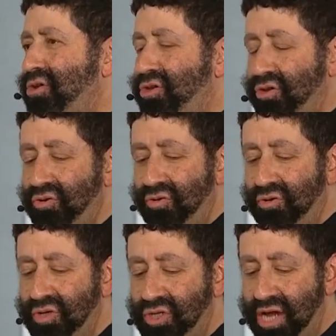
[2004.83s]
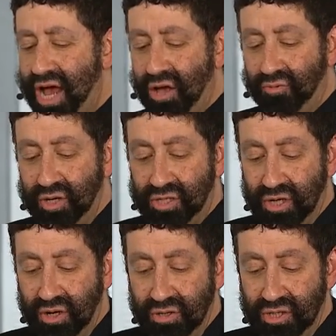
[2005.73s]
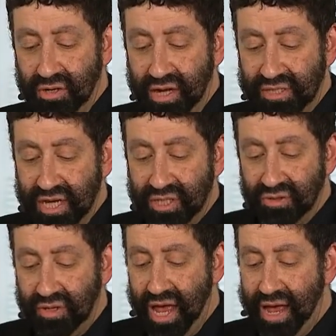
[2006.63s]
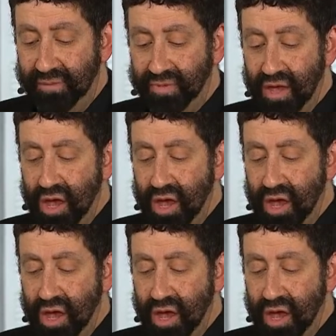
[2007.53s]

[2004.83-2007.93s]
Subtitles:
you shall return to your ancestral land.